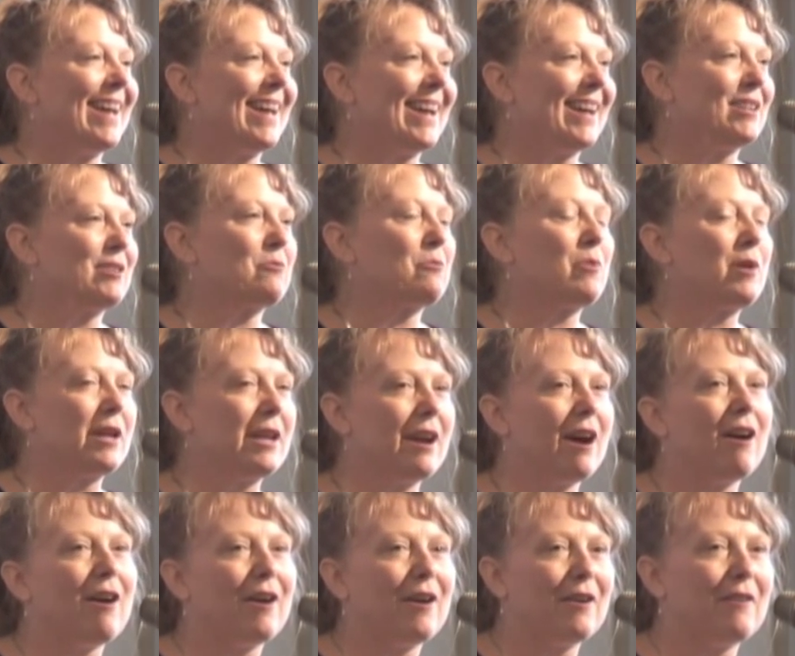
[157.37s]
and
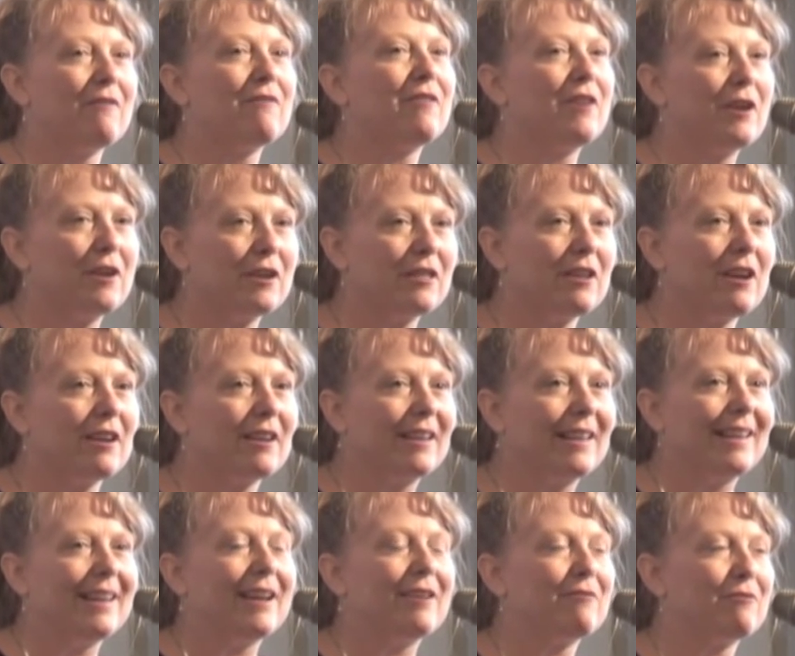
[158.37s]
we are very
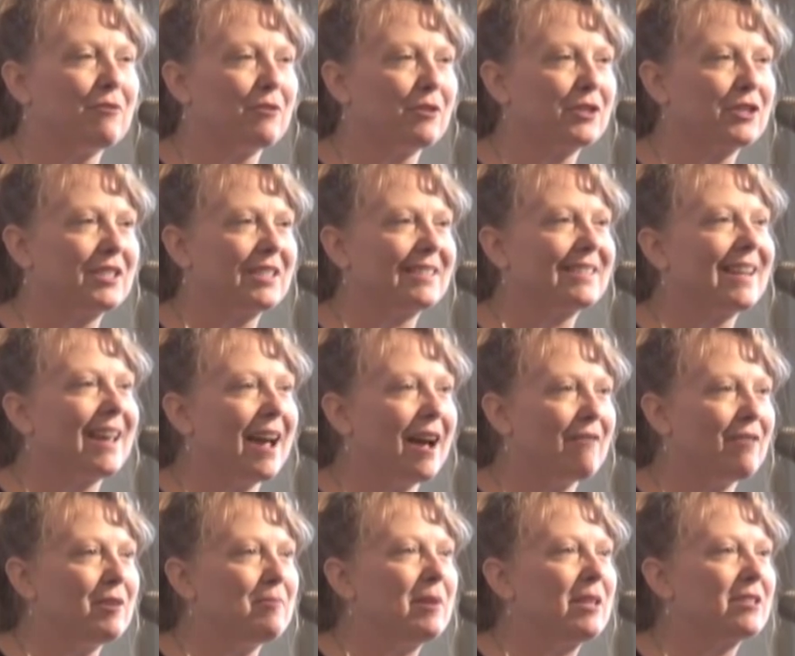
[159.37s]
lucky and fortunate to
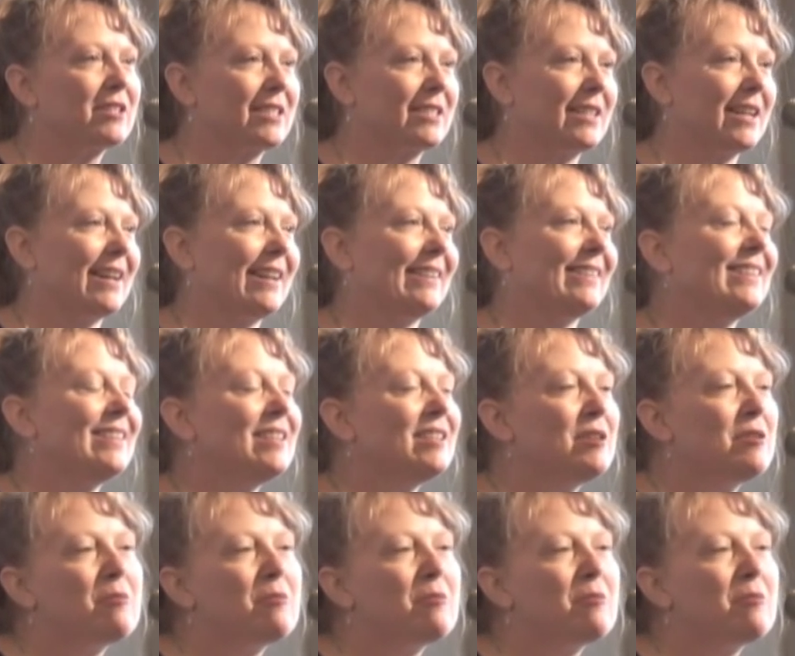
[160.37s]
have him here tonight.